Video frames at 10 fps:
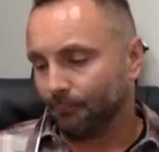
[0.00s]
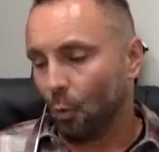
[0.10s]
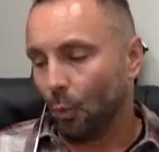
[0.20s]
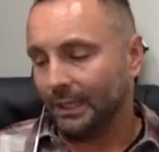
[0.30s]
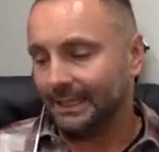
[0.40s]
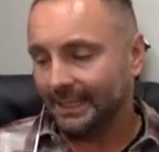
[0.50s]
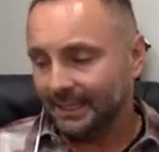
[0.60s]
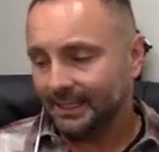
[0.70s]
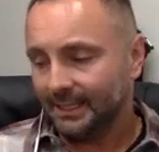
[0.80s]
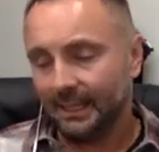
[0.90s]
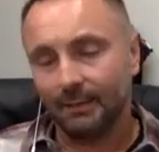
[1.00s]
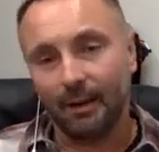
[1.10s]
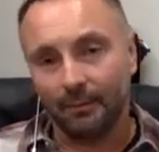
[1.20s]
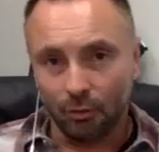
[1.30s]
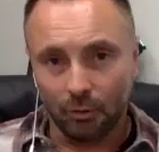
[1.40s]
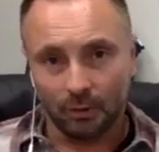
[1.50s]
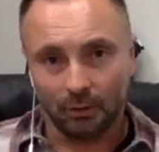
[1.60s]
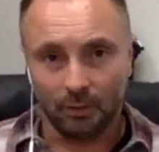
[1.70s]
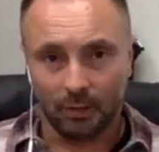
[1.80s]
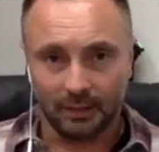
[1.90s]
We did see, and maybe you
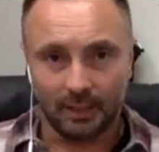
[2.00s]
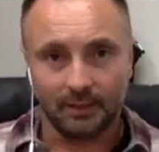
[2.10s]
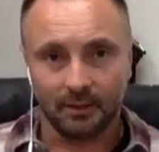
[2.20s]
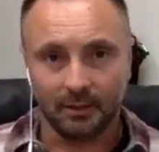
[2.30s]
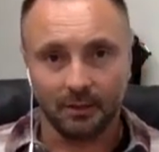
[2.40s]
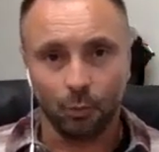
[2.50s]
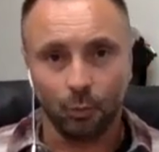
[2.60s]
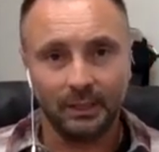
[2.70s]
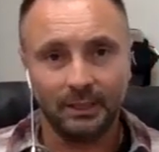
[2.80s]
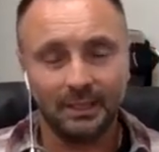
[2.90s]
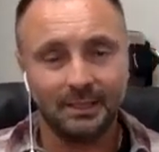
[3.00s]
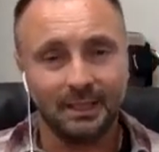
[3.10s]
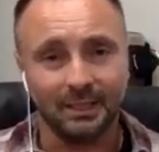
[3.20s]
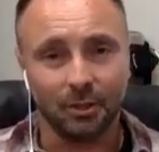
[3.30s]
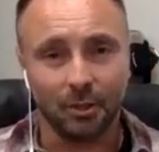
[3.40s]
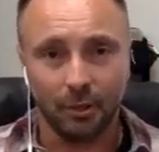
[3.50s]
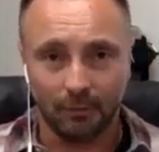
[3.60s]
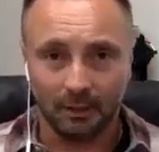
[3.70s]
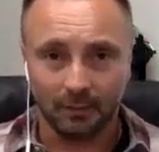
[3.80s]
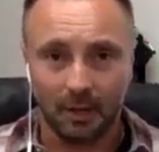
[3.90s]
could attest to this, we did see
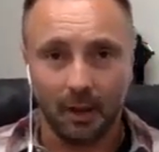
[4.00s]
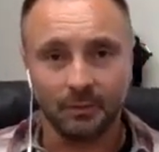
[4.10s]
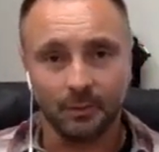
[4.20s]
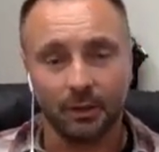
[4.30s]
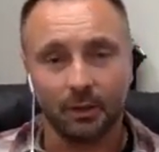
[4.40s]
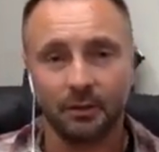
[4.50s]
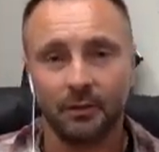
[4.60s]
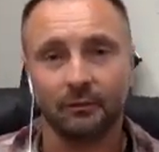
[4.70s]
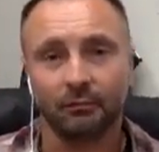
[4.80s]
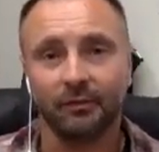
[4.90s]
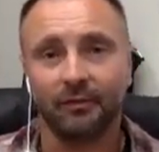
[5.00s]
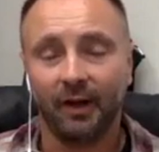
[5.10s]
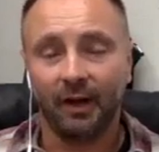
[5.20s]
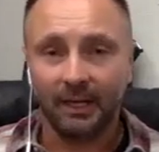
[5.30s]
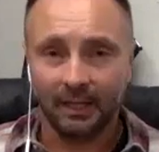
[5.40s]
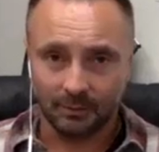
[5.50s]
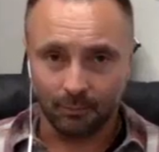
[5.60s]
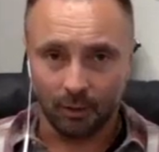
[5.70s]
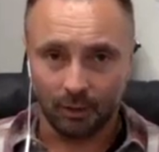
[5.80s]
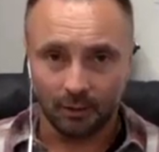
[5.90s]
turnaround times because of the refinance
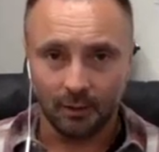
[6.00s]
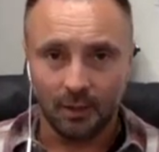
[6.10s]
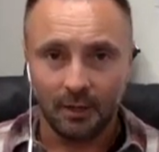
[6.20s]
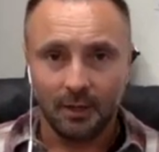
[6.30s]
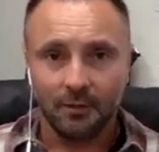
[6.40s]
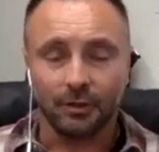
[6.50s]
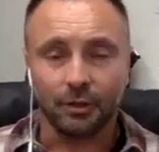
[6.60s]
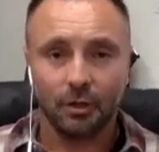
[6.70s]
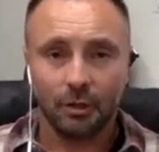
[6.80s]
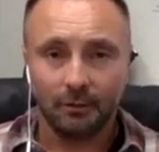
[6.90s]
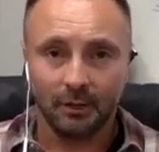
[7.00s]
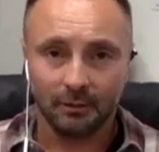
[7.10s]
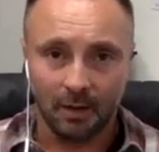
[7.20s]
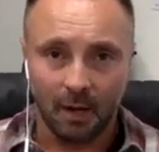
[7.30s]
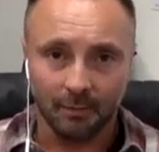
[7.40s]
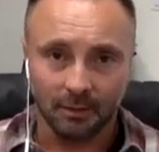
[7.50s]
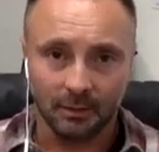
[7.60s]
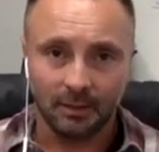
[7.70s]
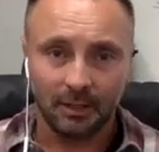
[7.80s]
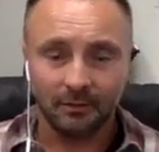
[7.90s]
market. The turnaround times,
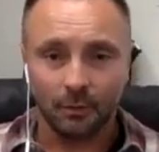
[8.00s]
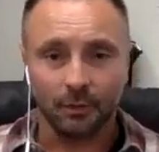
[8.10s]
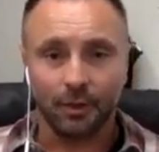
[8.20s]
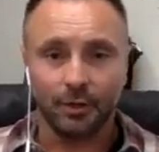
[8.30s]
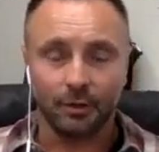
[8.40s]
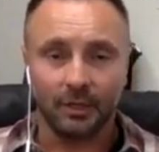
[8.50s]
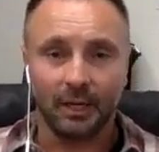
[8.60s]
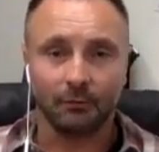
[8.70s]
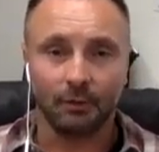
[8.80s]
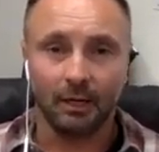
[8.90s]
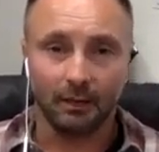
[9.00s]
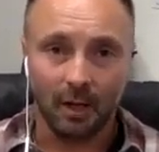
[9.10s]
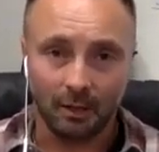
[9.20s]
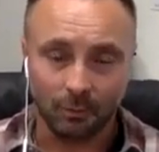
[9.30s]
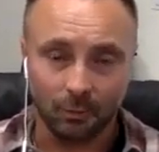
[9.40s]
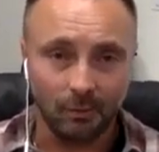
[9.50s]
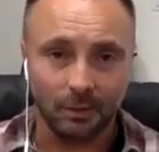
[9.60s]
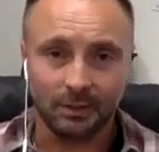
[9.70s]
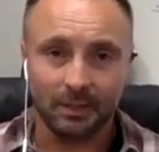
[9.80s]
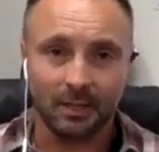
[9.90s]
instead of doing 30-day rate locks, we were
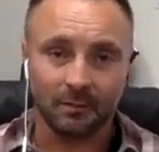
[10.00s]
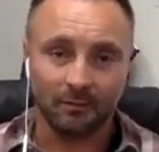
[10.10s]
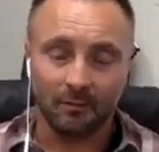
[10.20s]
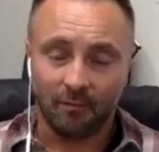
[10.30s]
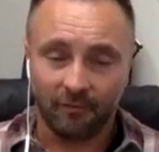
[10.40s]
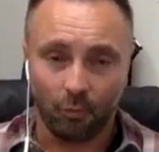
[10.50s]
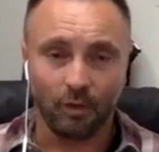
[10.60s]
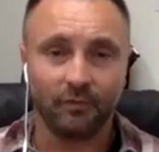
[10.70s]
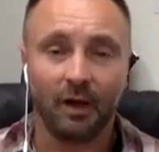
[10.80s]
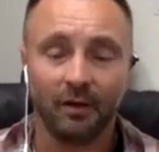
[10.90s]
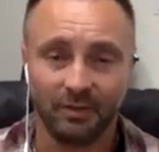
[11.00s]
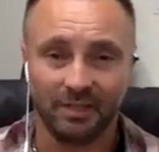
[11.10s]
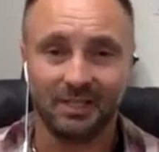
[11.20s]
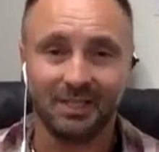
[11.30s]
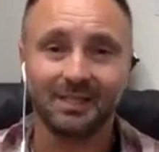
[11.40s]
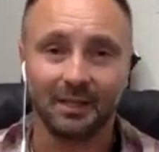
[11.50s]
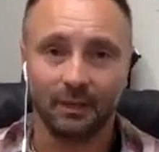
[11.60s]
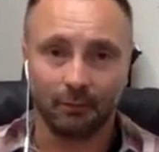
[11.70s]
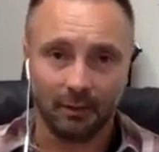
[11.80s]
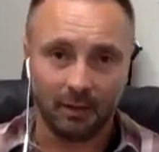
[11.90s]
extending 45 to 60-day
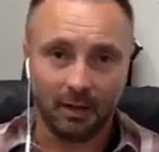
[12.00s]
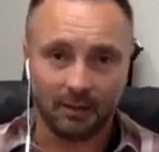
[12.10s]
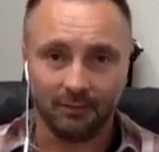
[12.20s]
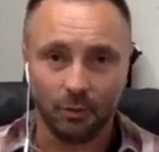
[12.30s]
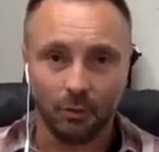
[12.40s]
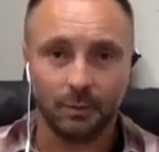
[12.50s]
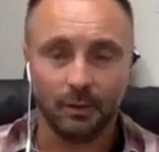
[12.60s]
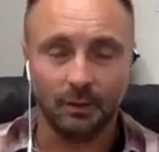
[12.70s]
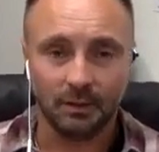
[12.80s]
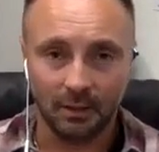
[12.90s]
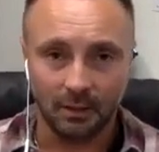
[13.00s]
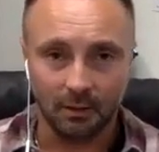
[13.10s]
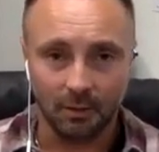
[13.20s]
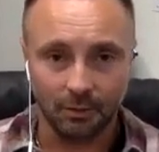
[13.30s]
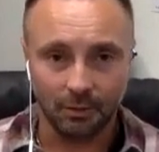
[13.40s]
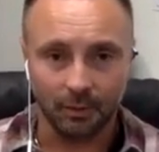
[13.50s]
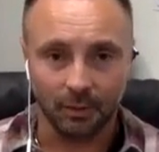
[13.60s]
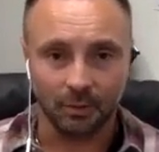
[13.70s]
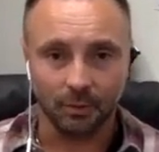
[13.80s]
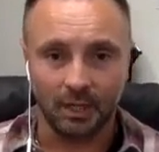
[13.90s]
rate locks. Have you experienced any of those
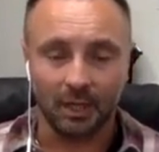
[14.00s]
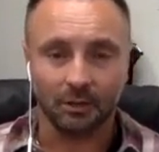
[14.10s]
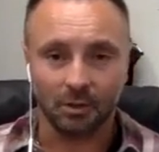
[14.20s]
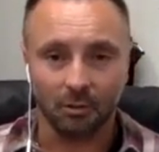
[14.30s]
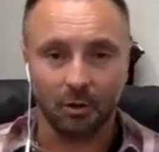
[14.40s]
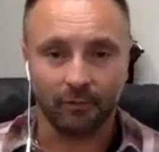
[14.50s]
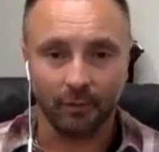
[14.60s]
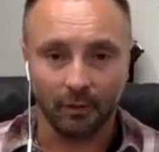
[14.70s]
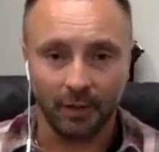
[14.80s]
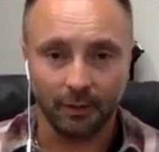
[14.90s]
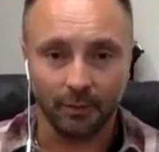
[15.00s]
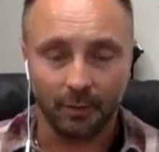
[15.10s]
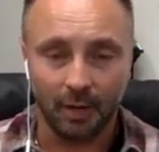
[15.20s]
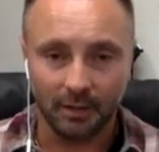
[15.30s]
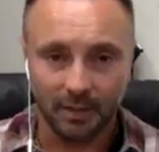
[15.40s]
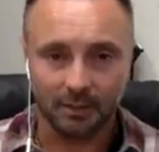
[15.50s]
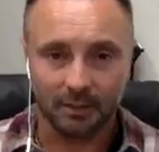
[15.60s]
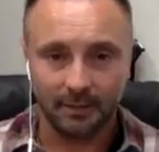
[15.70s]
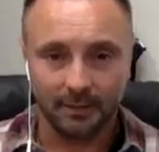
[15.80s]
because it was taking so long for the lender to process?